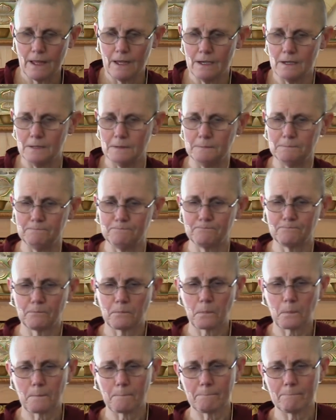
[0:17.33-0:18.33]
Um,
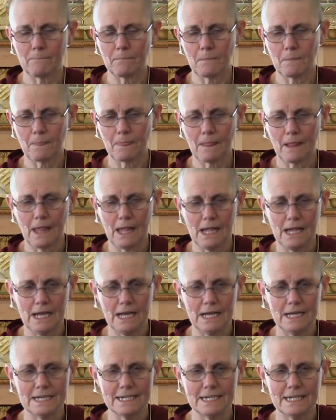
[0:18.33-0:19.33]

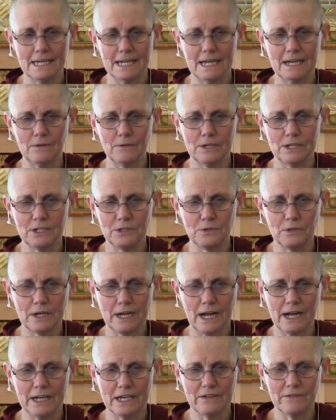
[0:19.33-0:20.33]
and today I want to do a
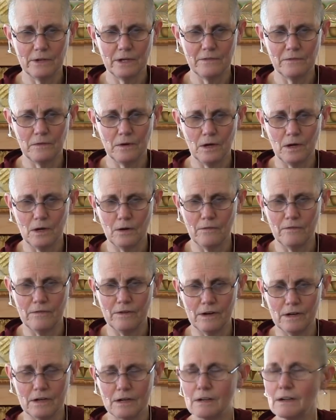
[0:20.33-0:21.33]
kind of a of,
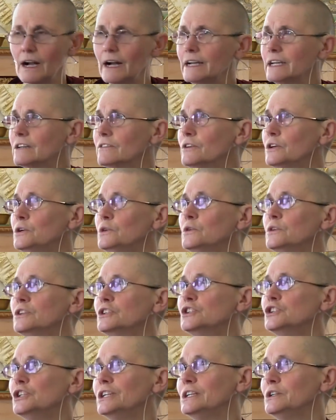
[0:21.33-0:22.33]
kind of a
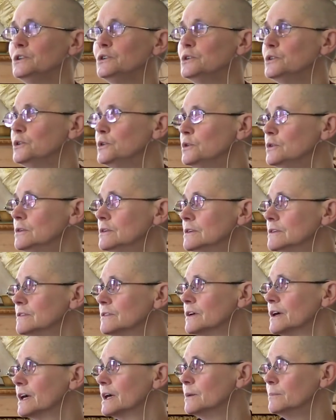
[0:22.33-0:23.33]
eulogy too
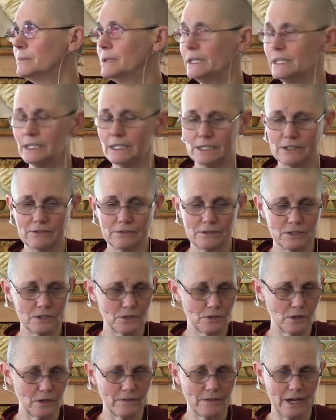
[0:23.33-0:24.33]
for a completely different
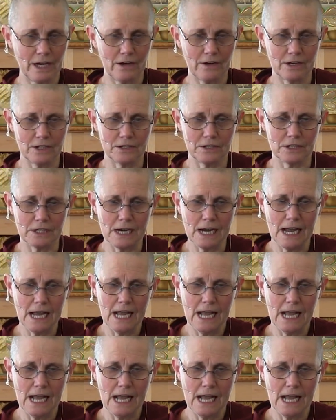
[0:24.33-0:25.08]
sort of character.